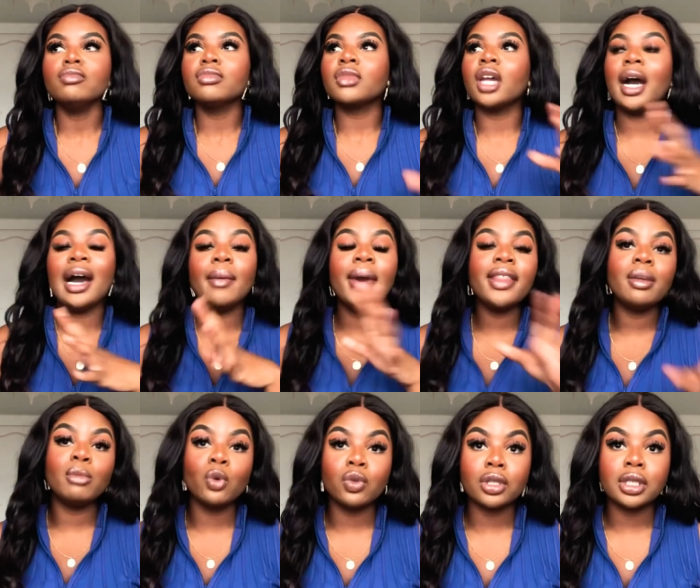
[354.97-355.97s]
I wear them
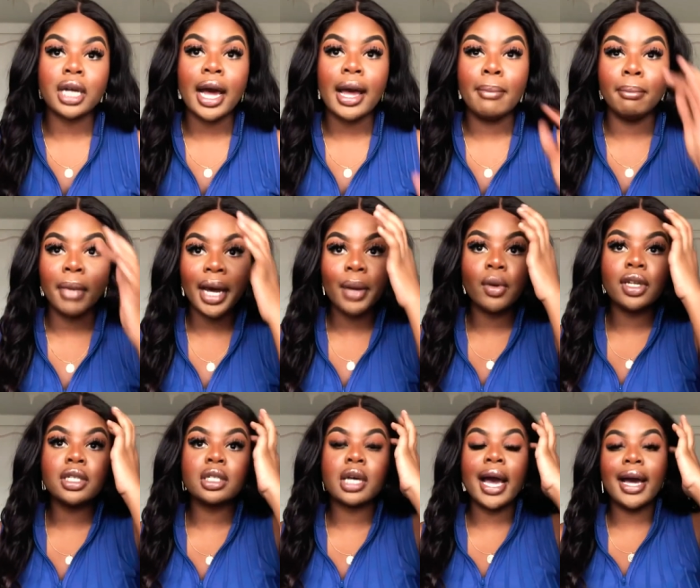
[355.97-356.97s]
all the time. My ones
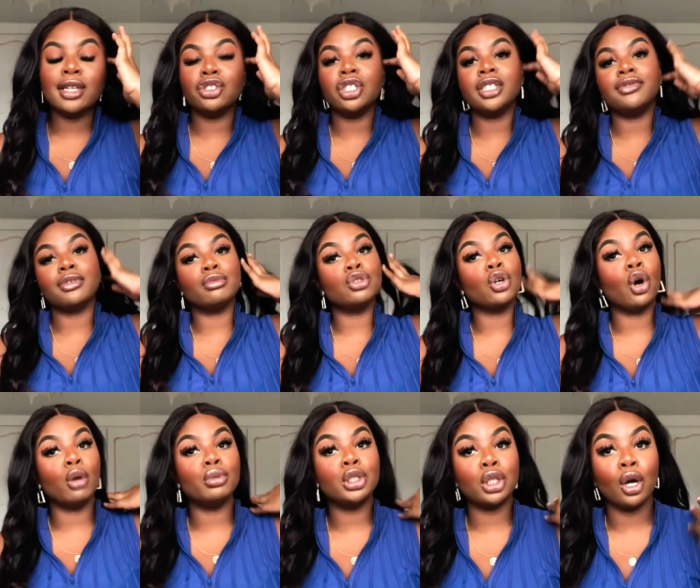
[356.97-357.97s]
are actually from
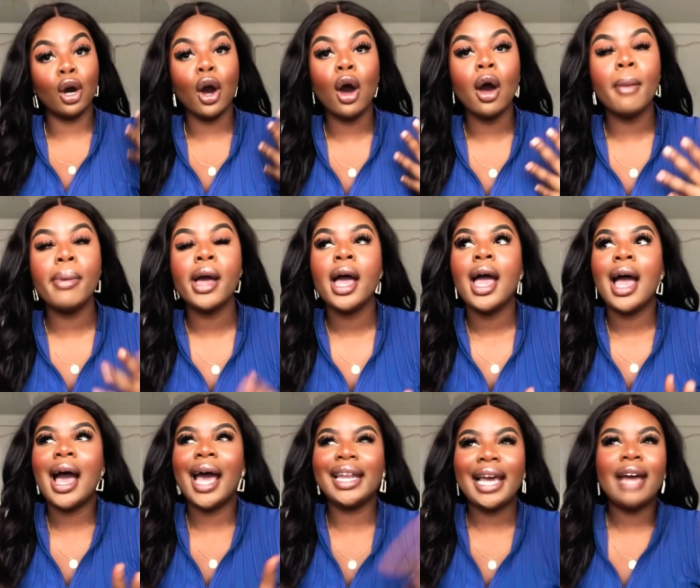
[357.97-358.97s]
Topshop
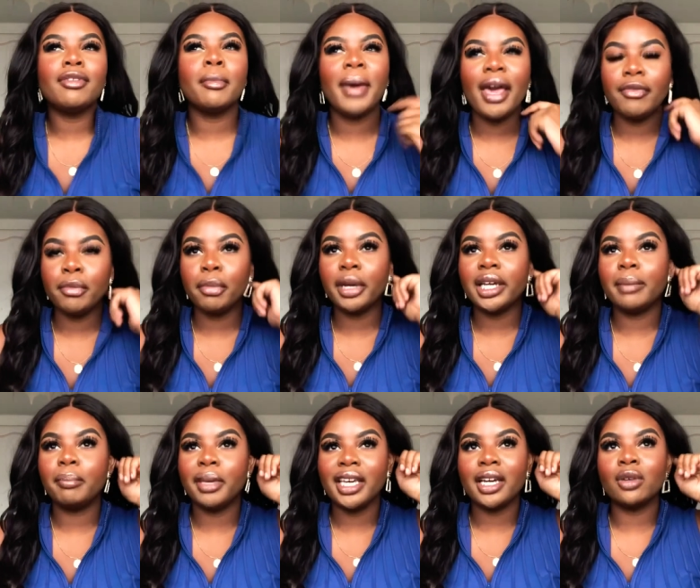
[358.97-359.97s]
and I have a pair from
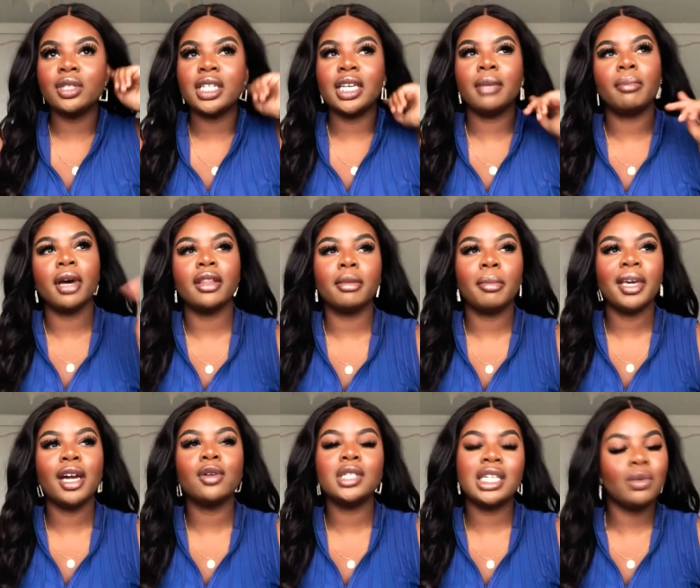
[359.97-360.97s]
PLT but the
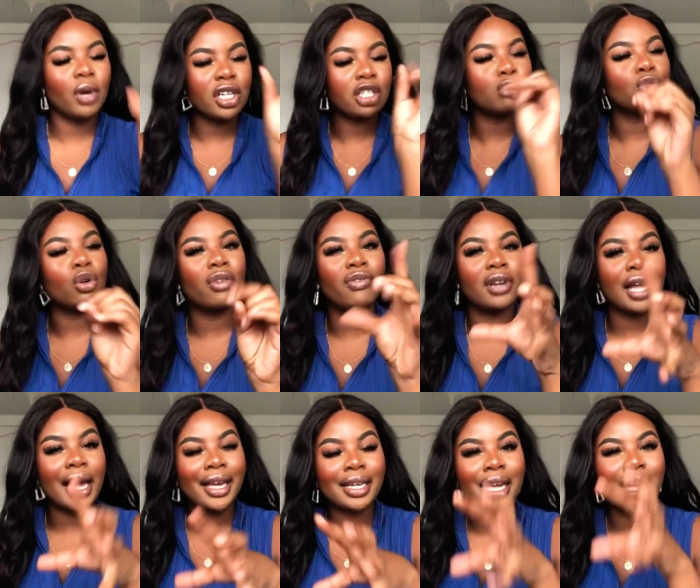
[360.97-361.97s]
PLT ones are more for like